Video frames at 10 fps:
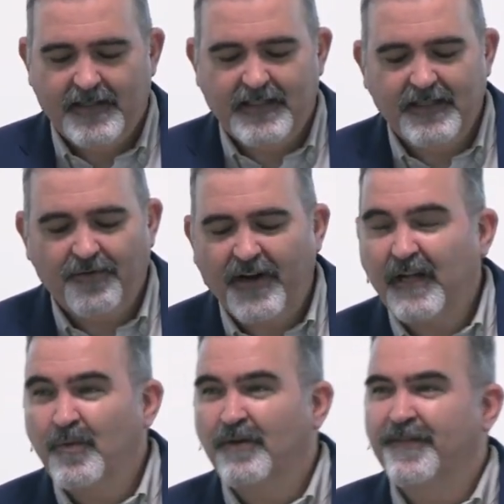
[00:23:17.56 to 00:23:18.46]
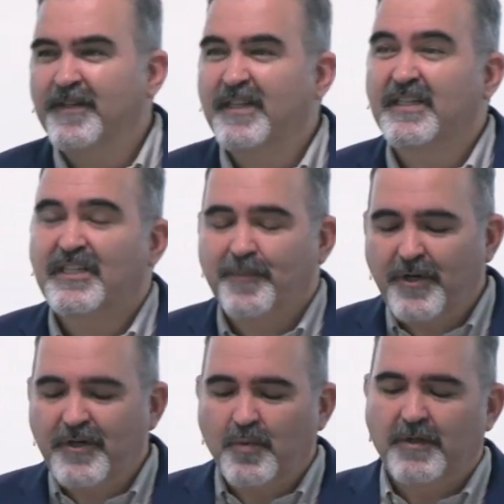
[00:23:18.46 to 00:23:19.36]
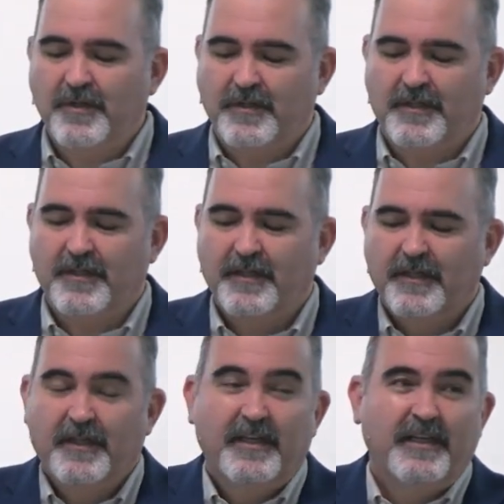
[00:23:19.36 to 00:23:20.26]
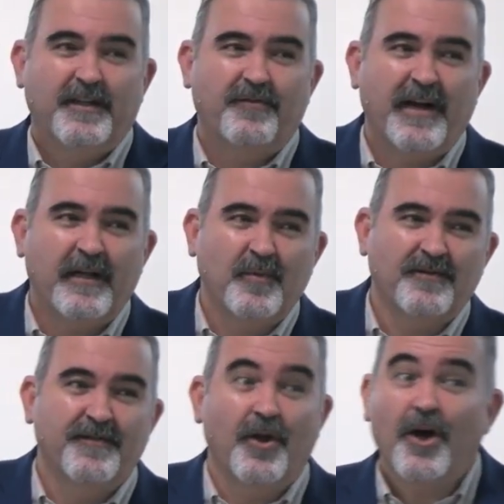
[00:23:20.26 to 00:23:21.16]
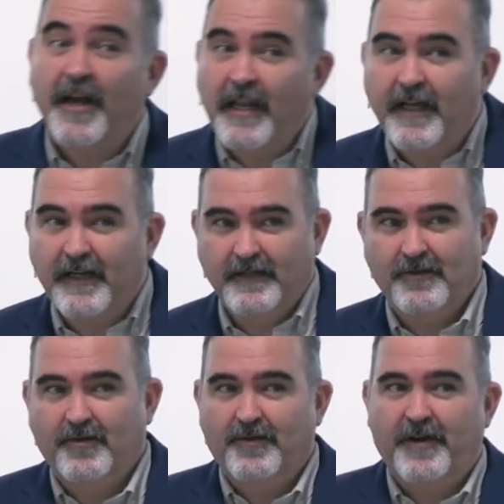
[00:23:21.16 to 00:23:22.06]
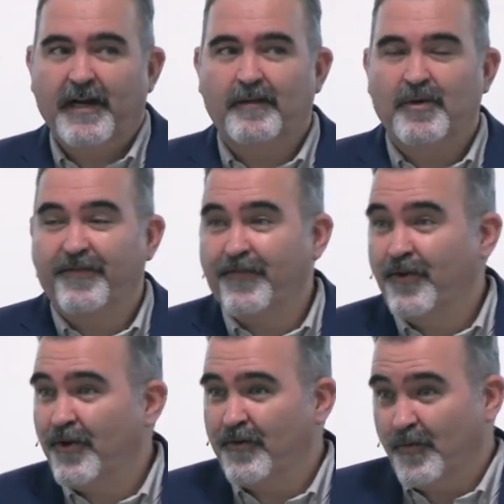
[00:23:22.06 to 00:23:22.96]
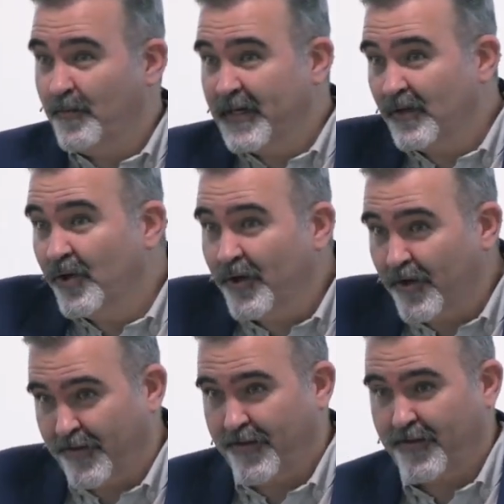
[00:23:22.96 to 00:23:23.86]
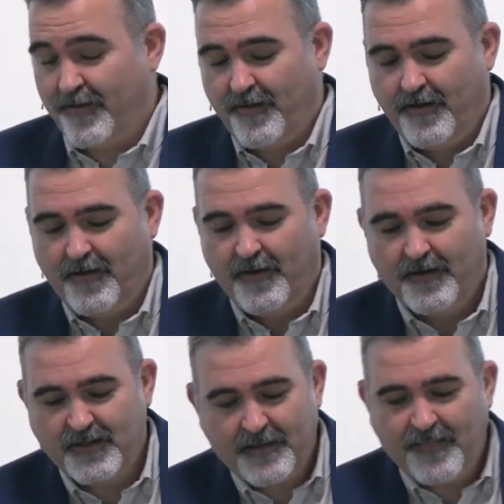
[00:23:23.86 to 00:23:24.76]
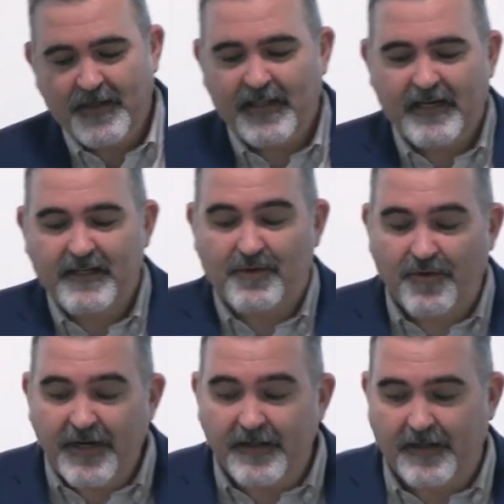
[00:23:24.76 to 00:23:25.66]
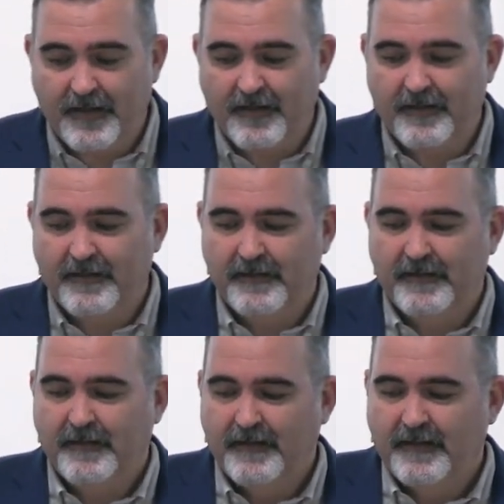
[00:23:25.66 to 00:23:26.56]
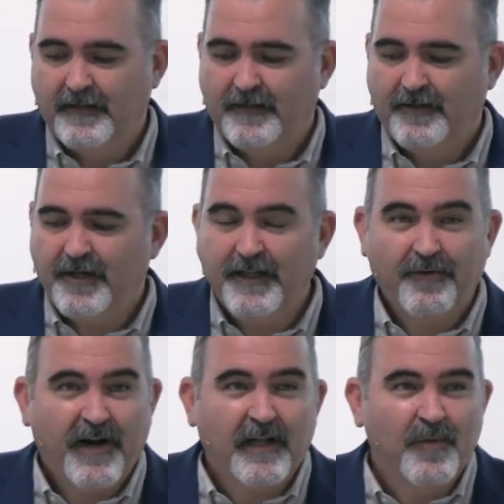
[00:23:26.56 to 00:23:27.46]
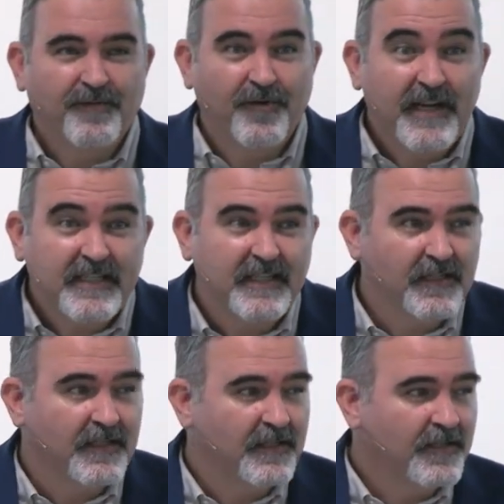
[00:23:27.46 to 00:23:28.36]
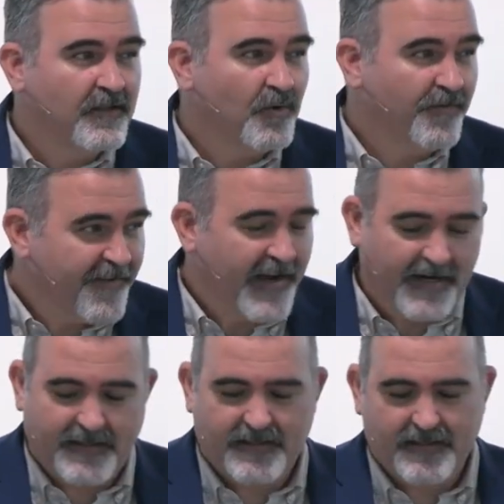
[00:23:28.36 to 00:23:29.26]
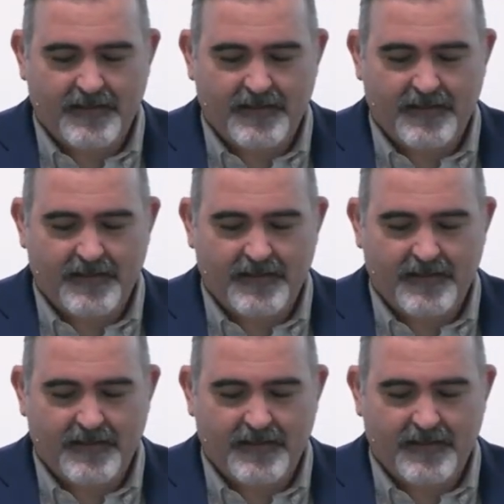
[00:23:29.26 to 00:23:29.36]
It's in the realm of the spirit world, in the realm of Narnia, or the realm of third or middle earth. Not something that is real. Not in the realm of reason or fact.